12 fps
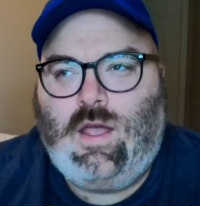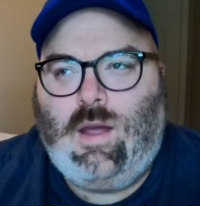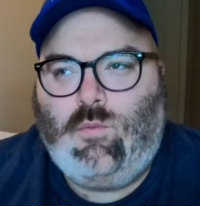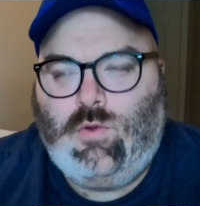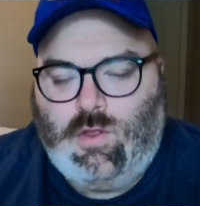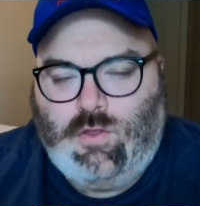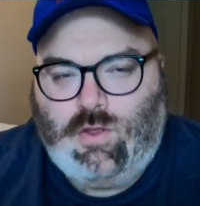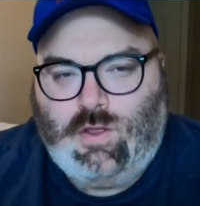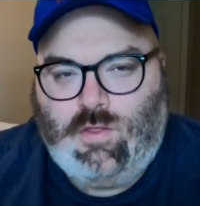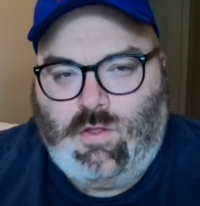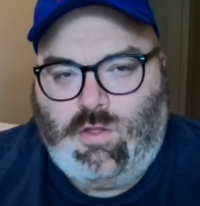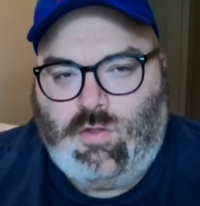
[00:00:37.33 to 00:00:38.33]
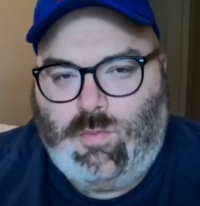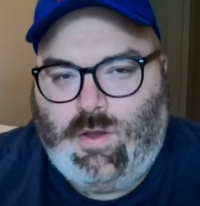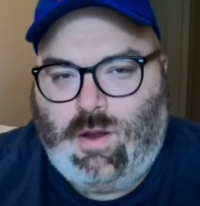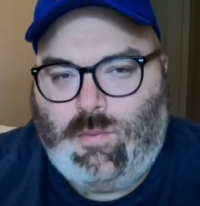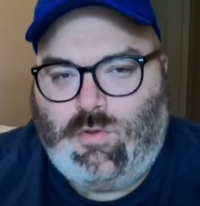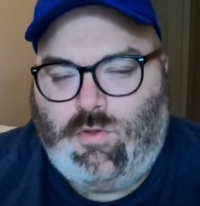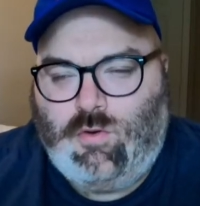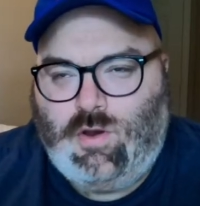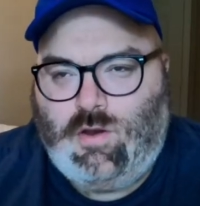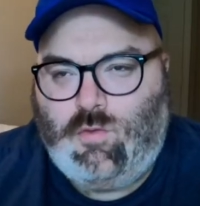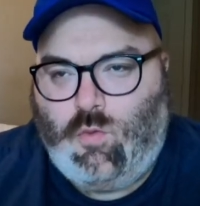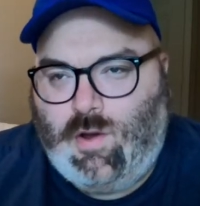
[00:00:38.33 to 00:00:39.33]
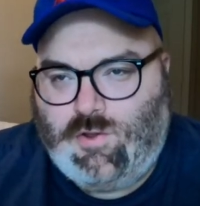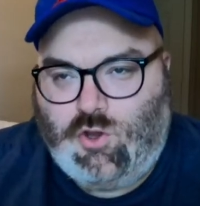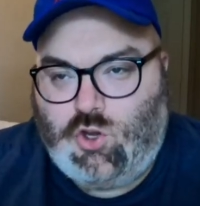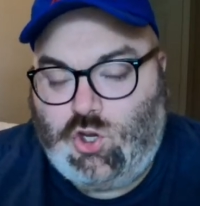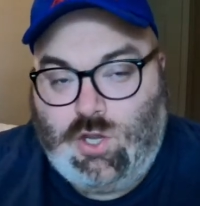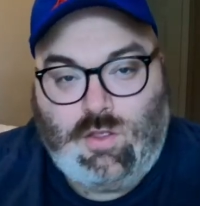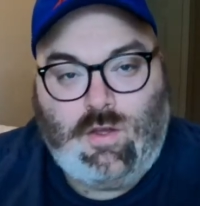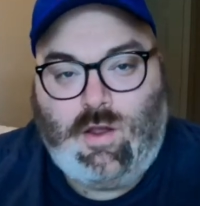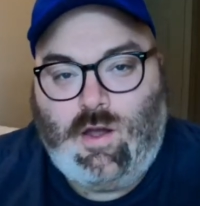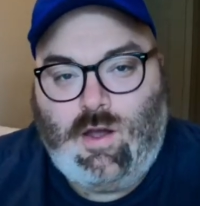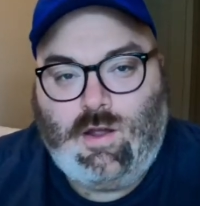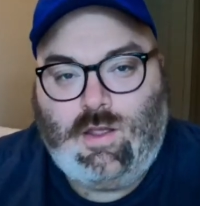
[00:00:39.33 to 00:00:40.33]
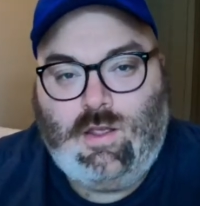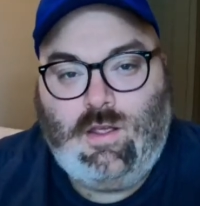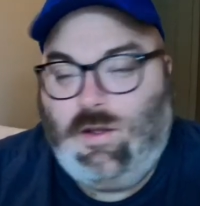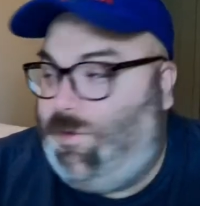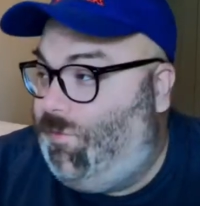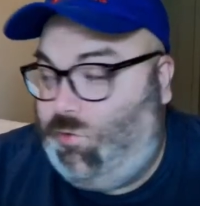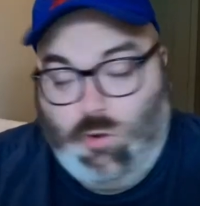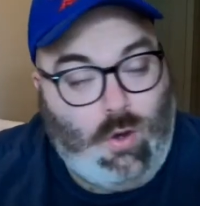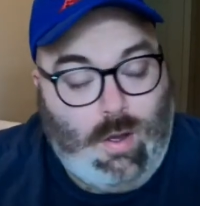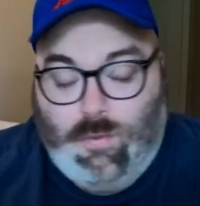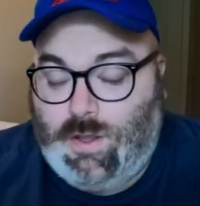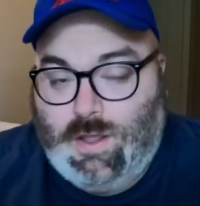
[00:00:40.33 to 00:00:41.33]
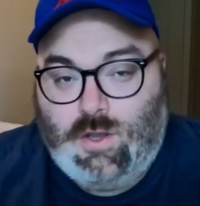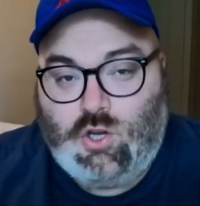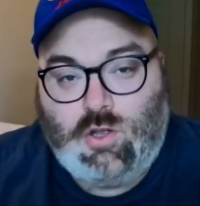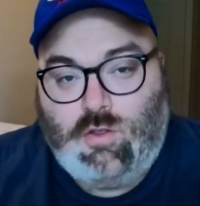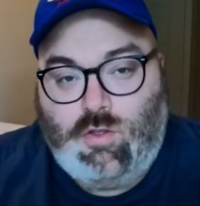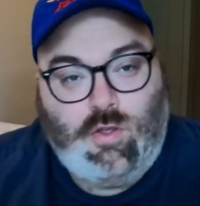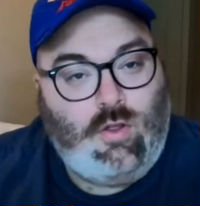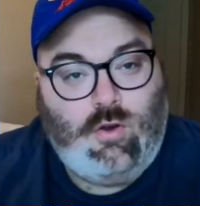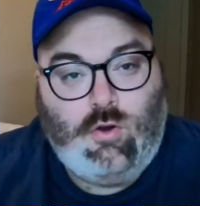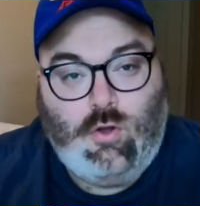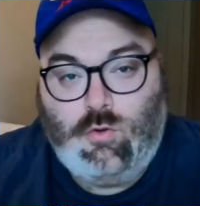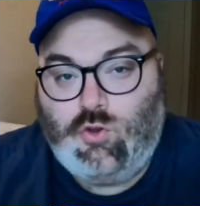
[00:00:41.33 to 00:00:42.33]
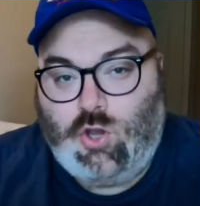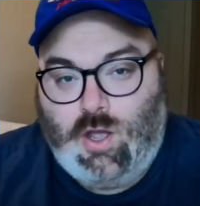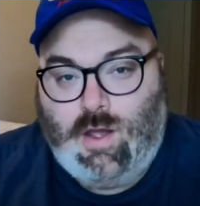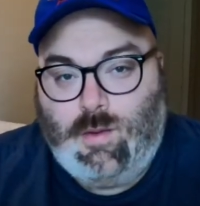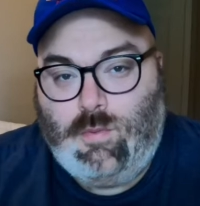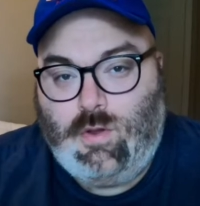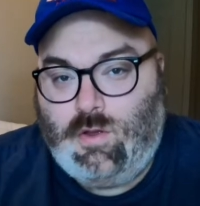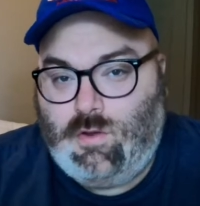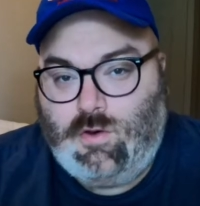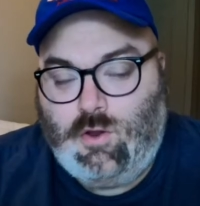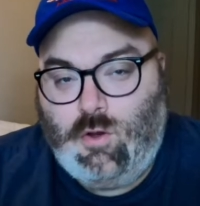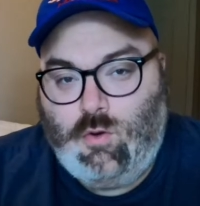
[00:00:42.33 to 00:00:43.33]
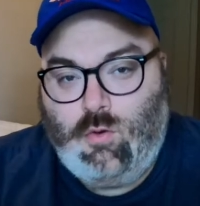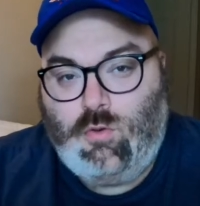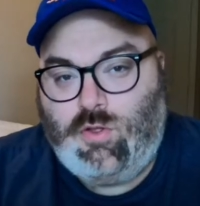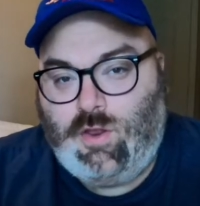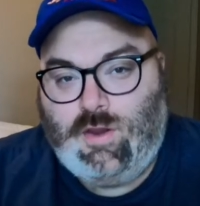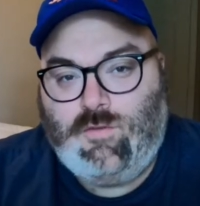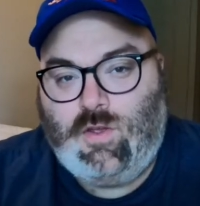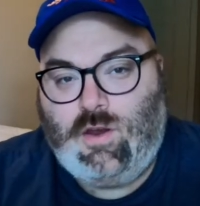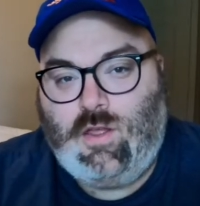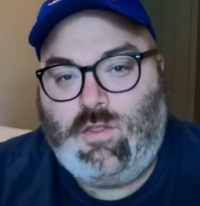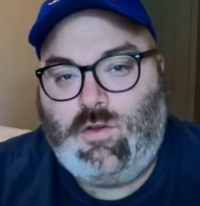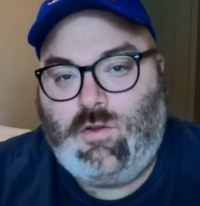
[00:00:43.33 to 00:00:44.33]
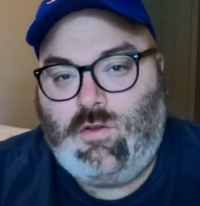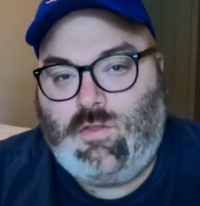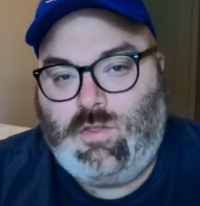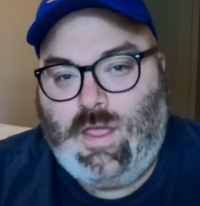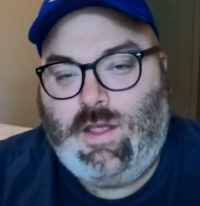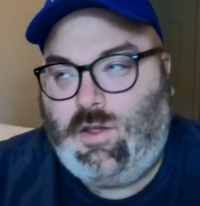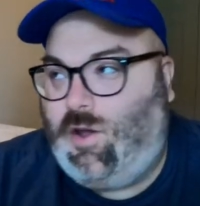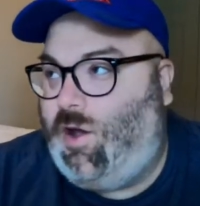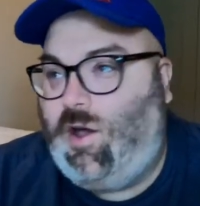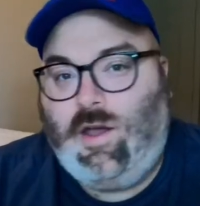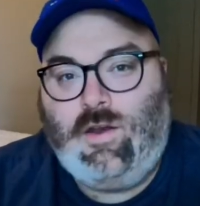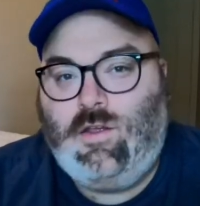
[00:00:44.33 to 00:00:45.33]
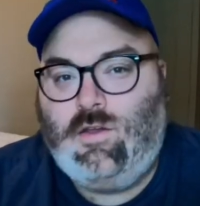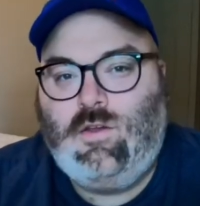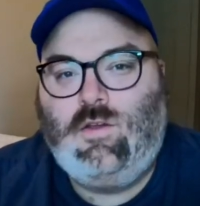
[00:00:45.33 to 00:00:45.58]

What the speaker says: I'm really looking at this as a big opportunity to watch a shit ton of hockey. No obligations, no job, no significant other. Thank God.